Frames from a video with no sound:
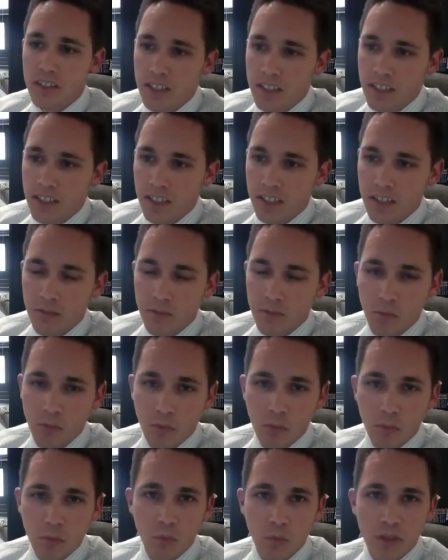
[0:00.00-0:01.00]
yeah. um,
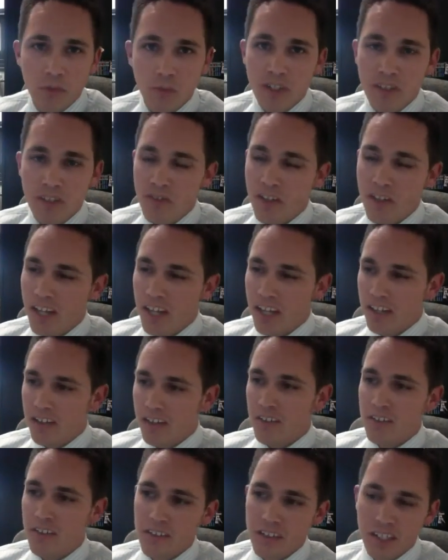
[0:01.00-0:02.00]
when we've had,
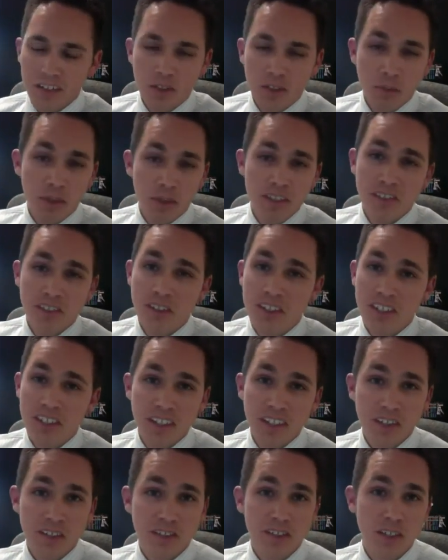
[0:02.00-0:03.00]
it depends on the
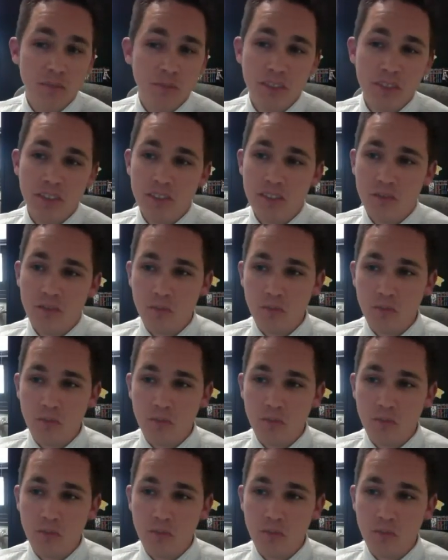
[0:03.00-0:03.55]
year. Some years